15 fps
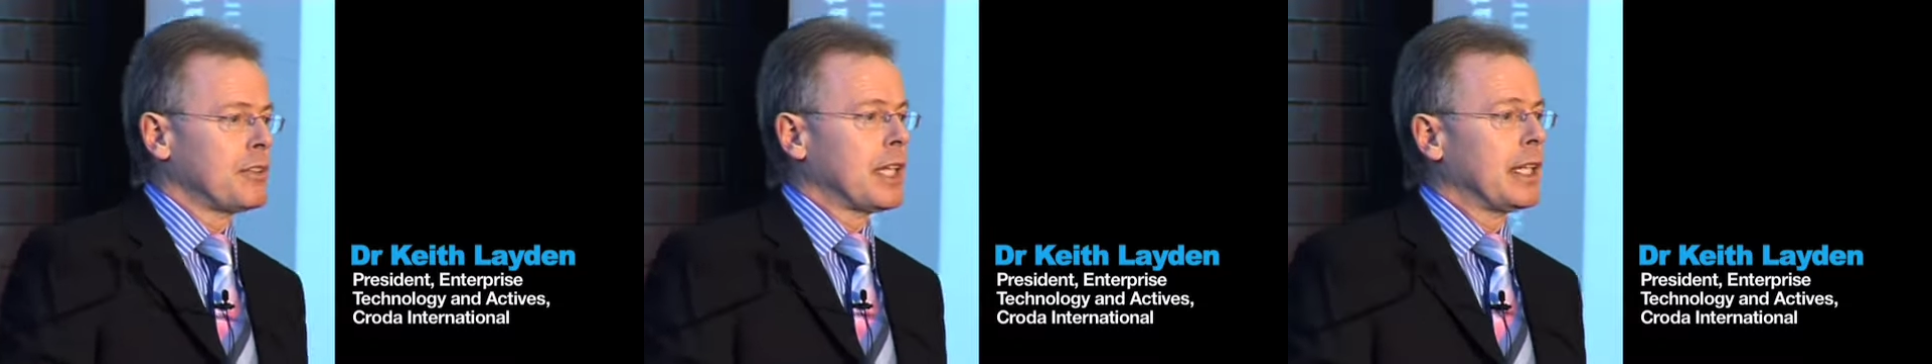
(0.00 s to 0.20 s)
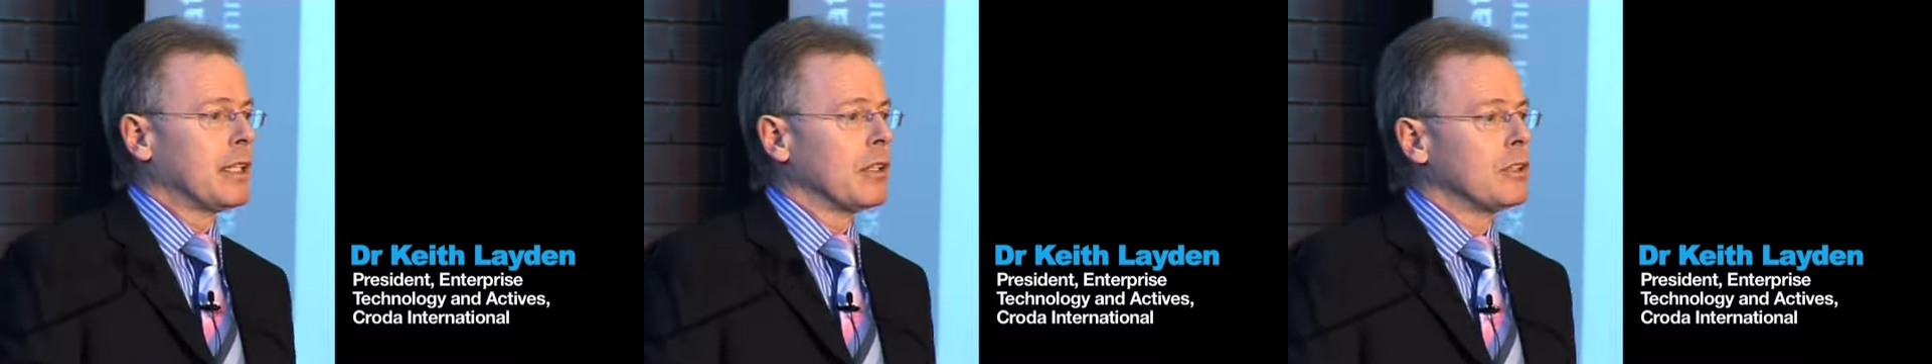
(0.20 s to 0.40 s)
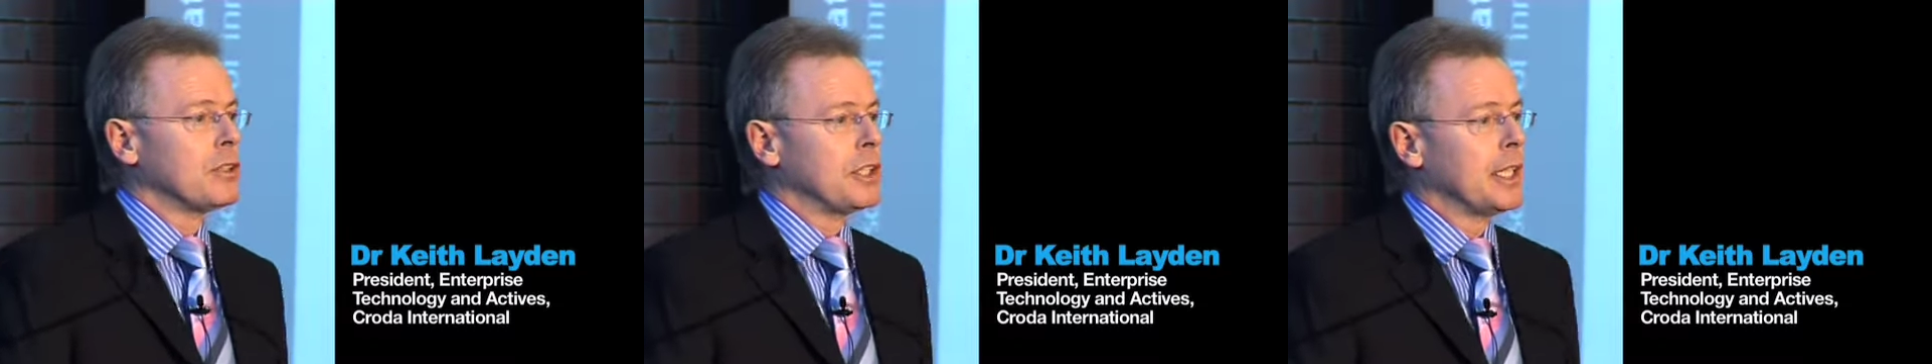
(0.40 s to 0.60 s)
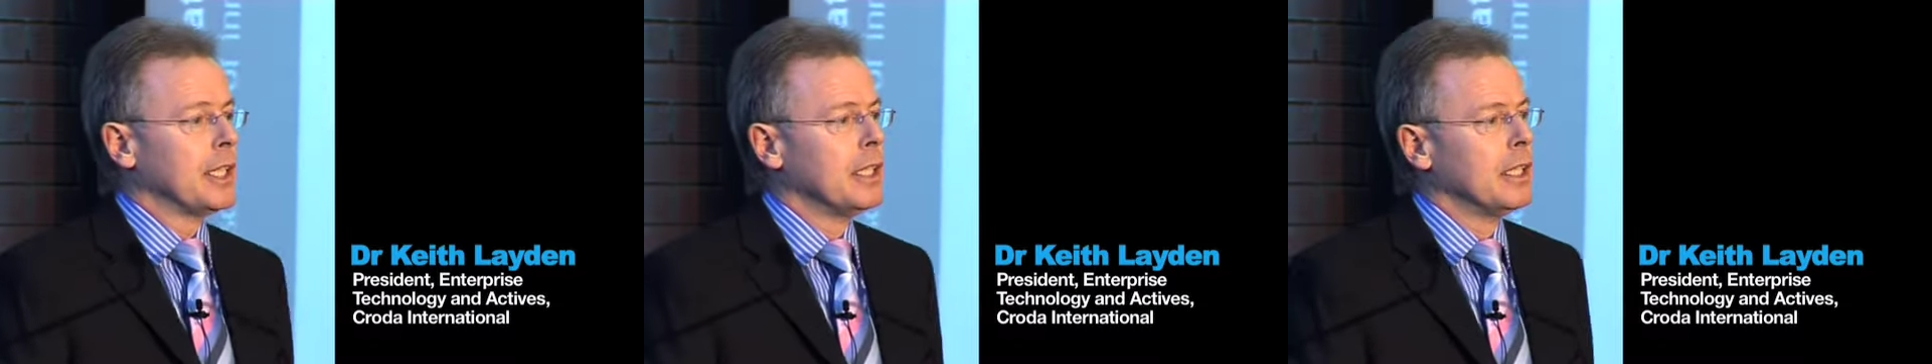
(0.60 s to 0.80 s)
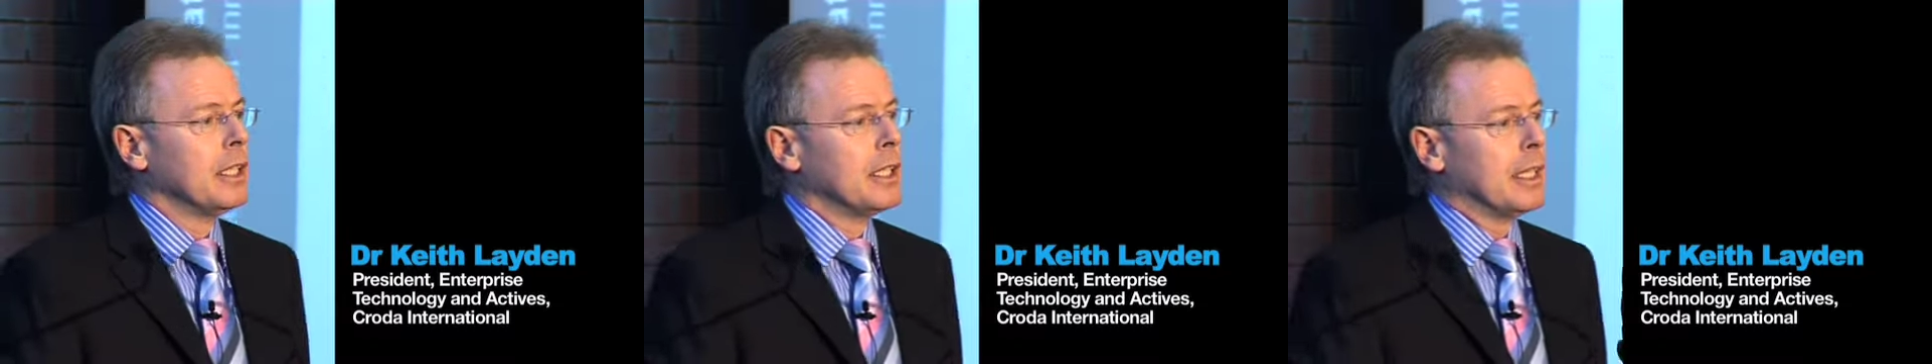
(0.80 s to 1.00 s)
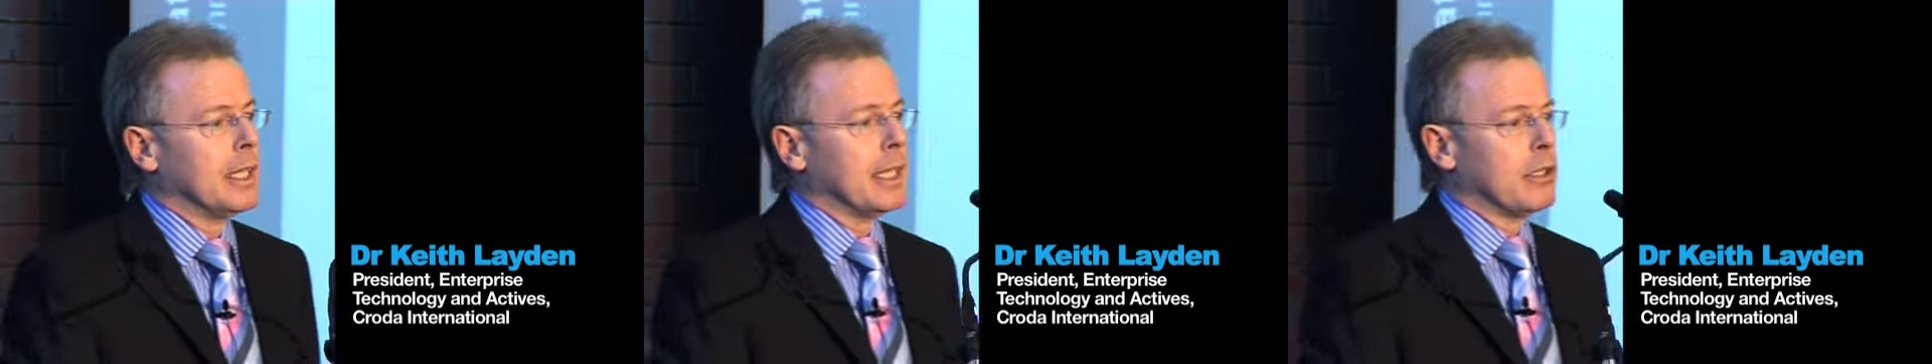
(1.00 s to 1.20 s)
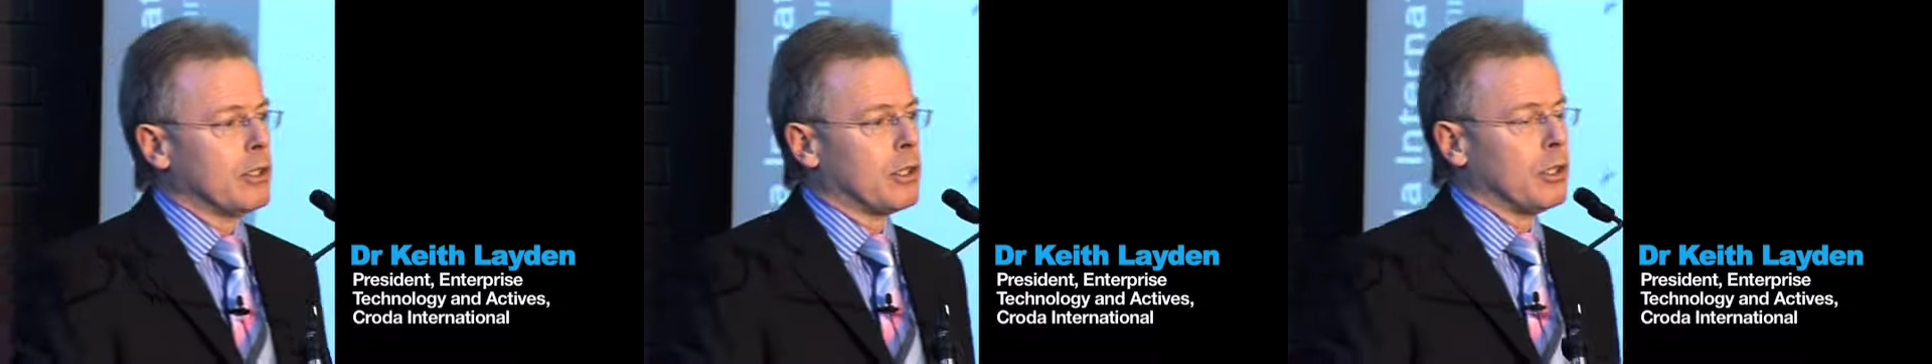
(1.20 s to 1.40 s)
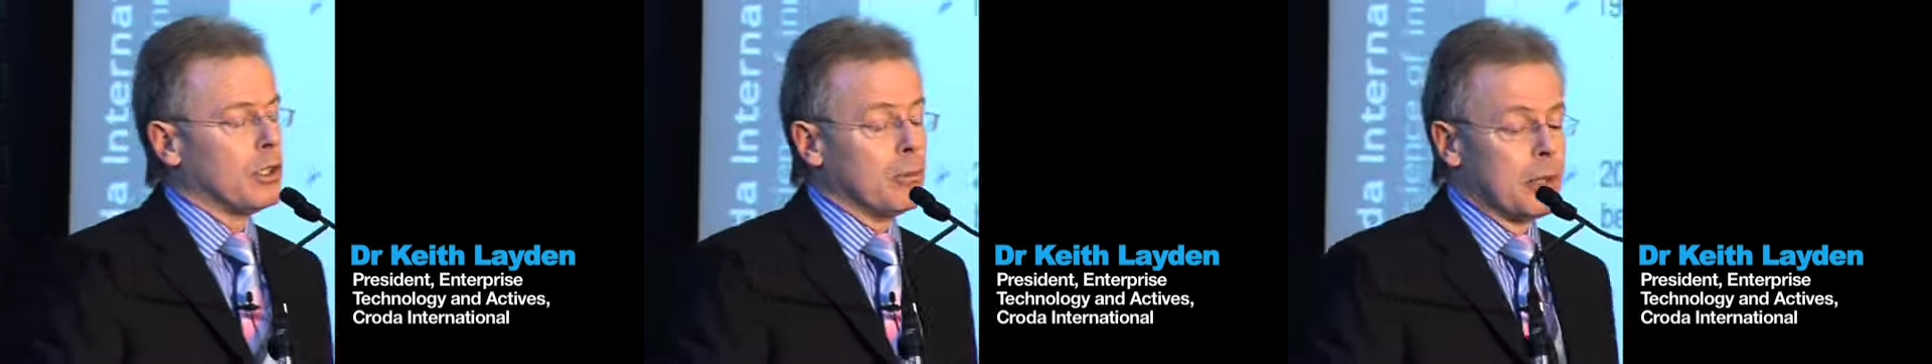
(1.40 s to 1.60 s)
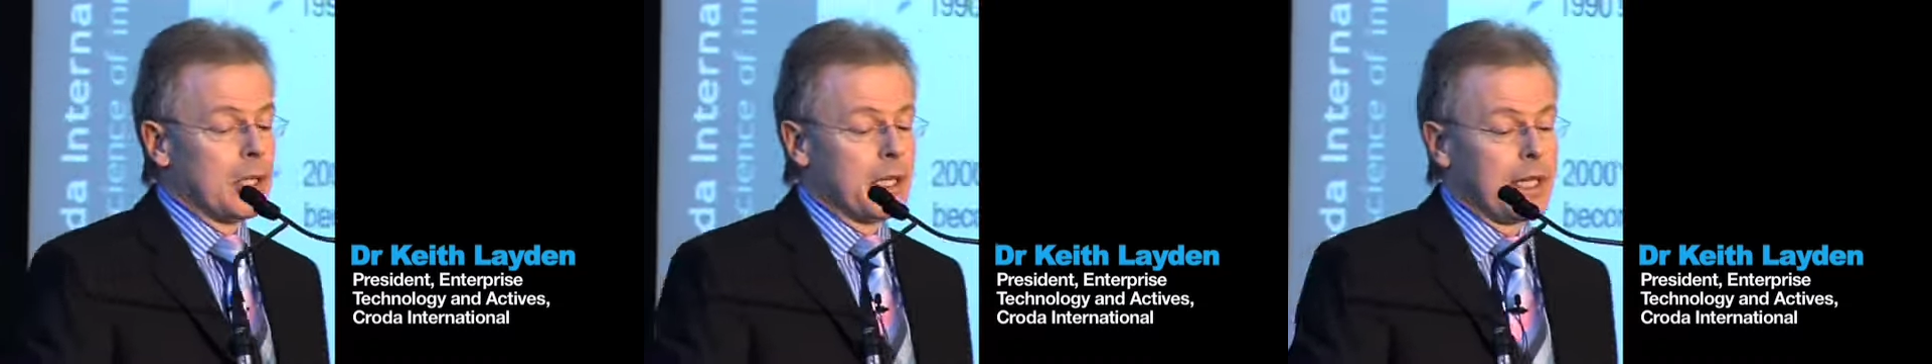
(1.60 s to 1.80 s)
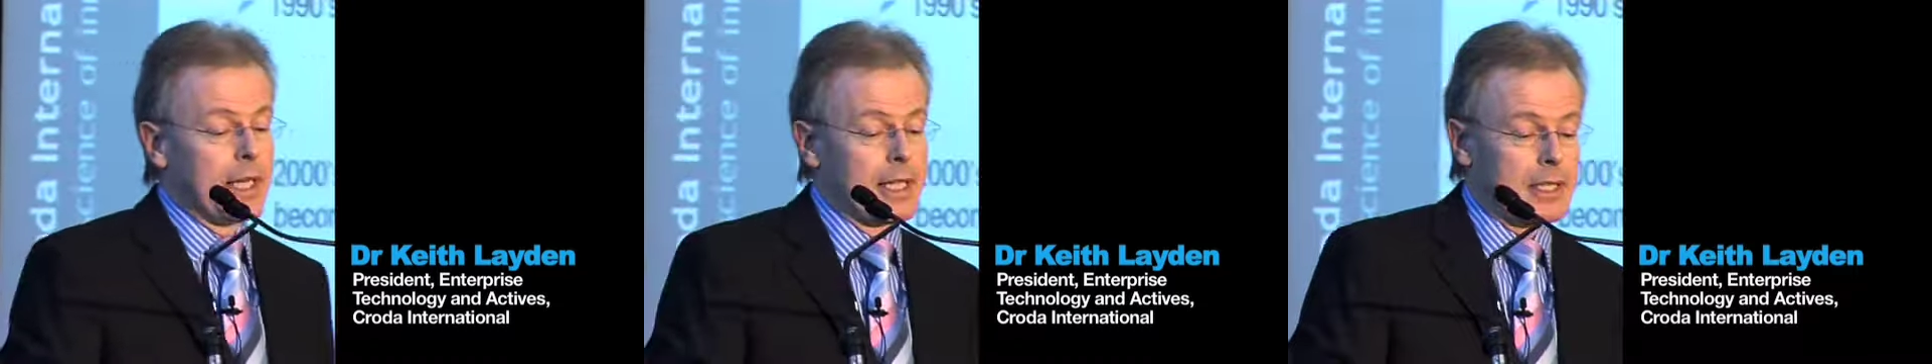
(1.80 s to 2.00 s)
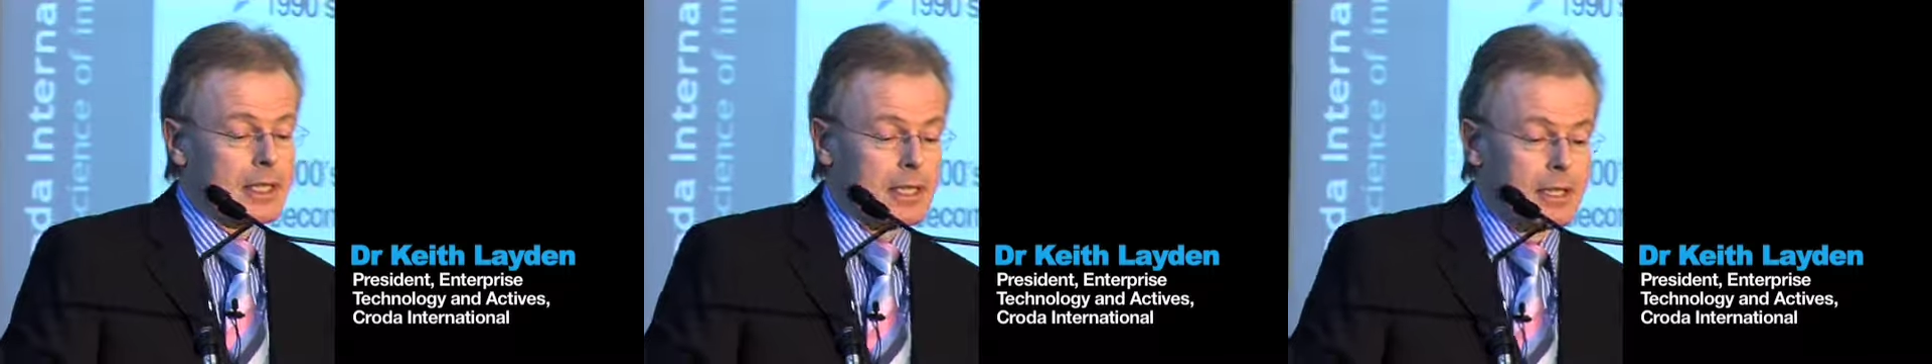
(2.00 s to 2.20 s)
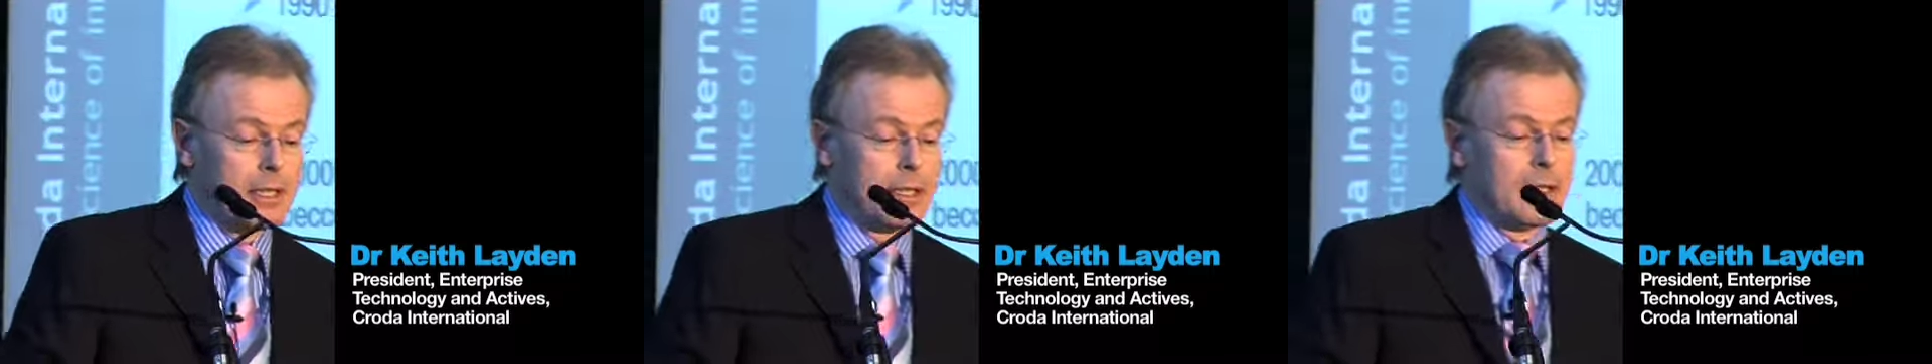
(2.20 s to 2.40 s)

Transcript: technology in our core markets.